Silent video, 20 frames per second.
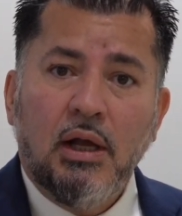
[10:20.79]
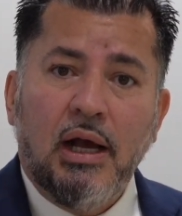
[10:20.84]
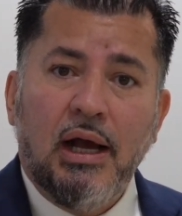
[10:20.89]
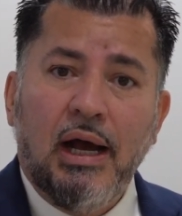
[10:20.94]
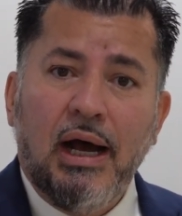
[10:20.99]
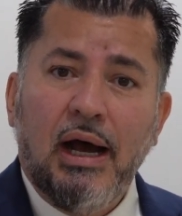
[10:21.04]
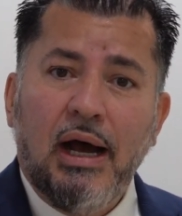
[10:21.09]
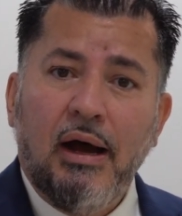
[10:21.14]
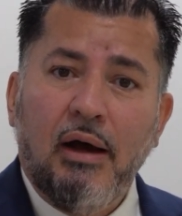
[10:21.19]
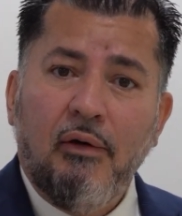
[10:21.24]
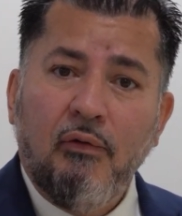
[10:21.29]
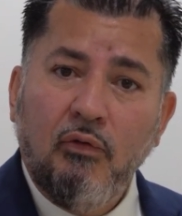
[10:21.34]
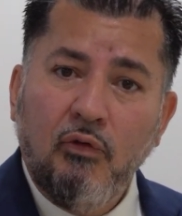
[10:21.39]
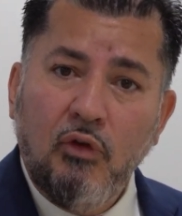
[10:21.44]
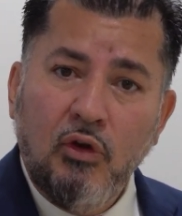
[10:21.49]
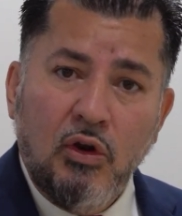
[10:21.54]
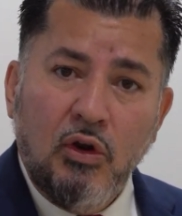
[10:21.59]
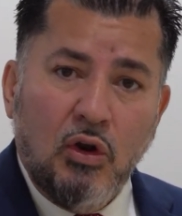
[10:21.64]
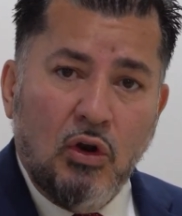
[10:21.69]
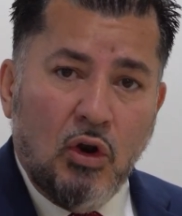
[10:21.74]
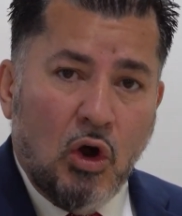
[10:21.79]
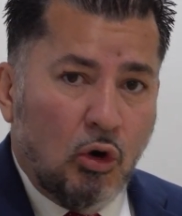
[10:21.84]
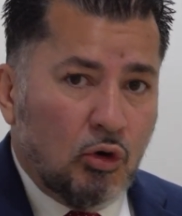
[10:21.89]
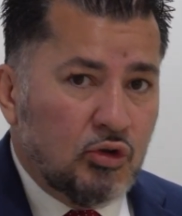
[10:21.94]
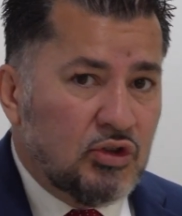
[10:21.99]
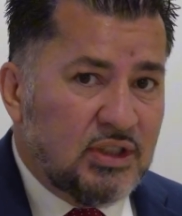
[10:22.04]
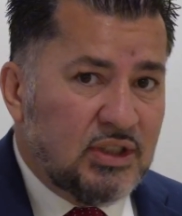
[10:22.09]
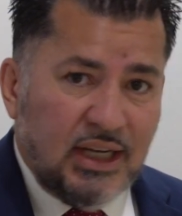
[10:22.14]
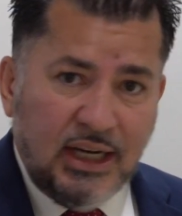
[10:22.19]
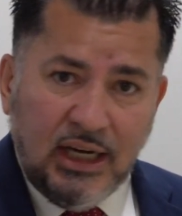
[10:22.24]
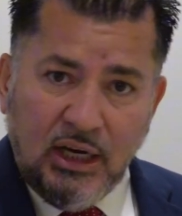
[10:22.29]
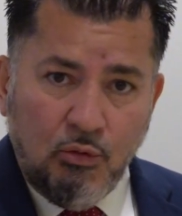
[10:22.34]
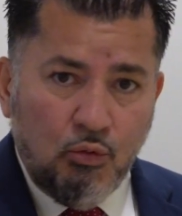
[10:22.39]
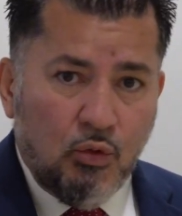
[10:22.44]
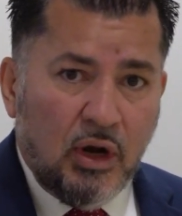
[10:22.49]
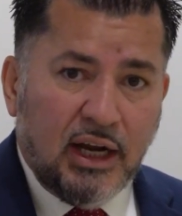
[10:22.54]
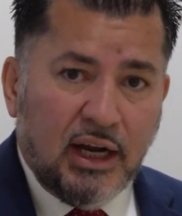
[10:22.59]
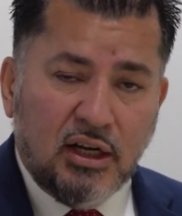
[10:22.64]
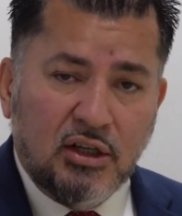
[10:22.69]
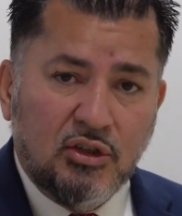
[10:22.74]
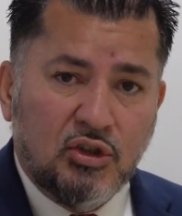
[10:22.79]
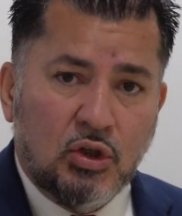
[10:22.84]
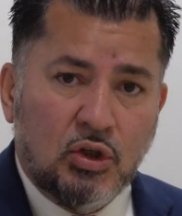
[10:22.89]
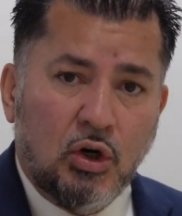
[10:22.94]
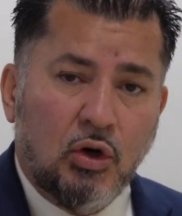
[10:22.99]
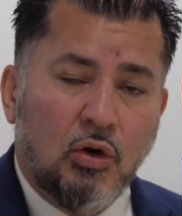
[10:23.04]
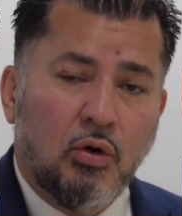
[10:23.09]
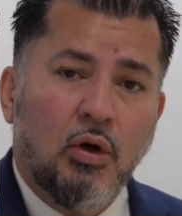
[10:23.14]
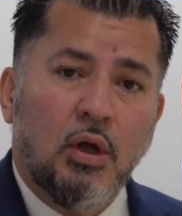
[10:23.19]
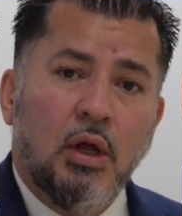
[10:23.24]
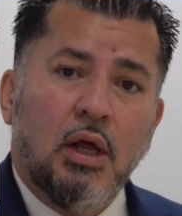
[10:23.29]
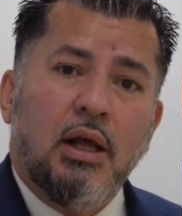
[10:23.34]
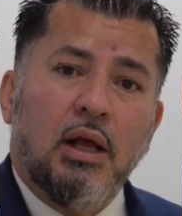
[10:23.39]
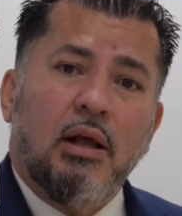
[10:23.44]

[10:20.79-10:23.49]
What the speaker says: no city rent control,